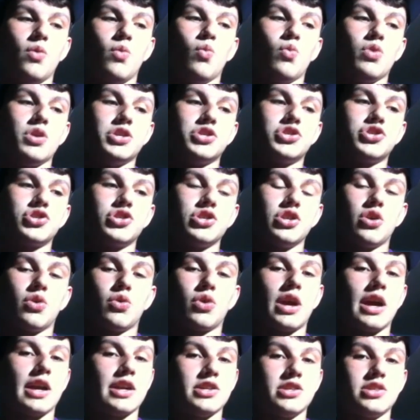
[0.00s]
which
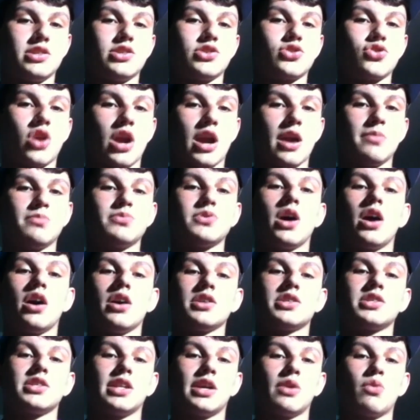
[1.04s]
kind of describes
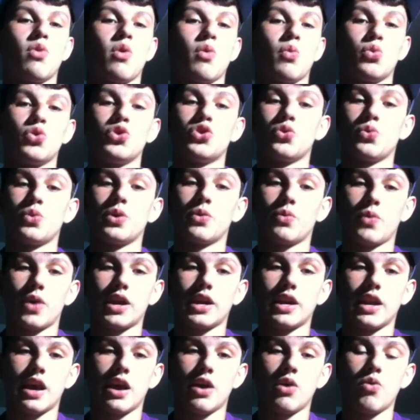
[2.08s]
us and like what we're doing
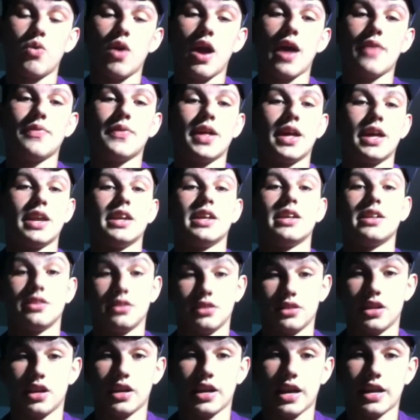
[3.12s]
right now, and then it
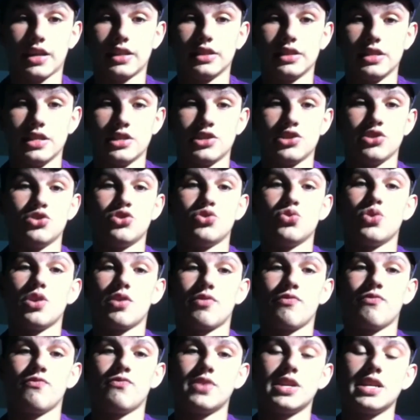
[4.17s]
again leads you to a
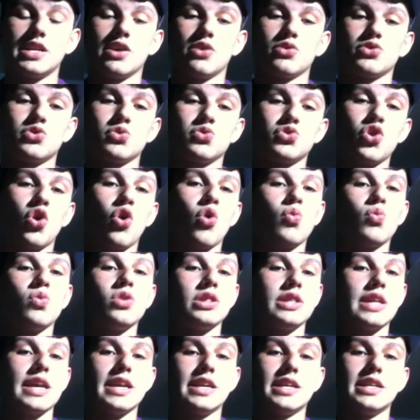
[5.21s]
different video. So it's all
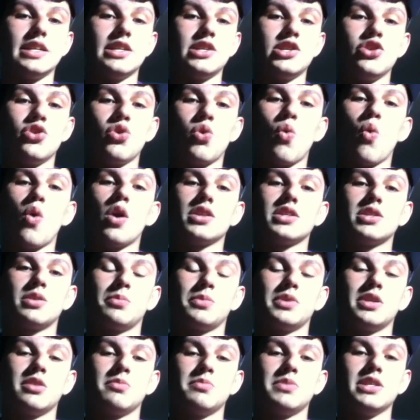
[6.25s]
related. You don't want
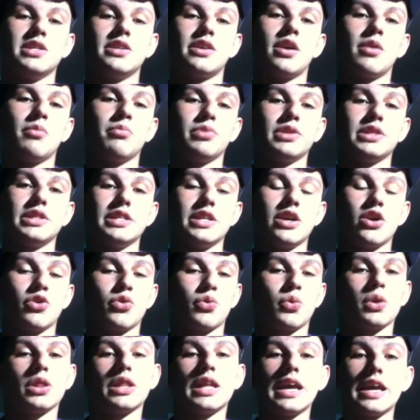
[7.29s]
something to be completely
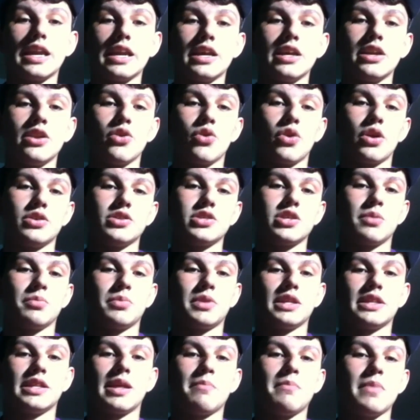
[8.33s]
unrelated, or
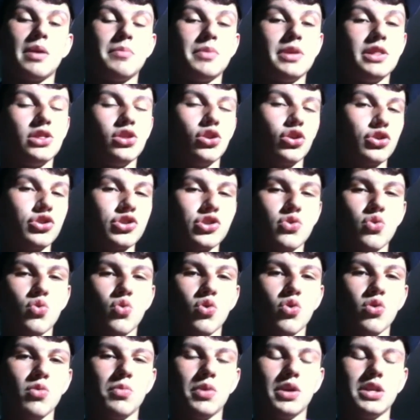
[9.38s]
something that maybe looks
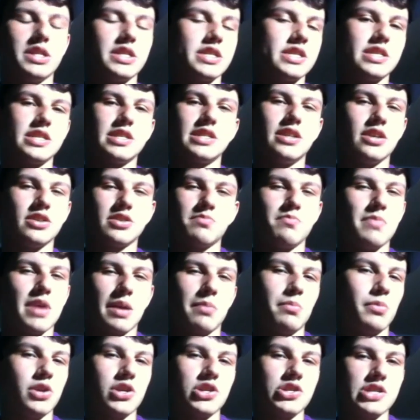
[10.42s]
cool but doesn't
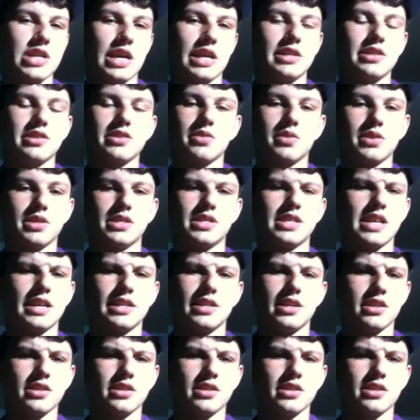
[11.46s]
make much sense, because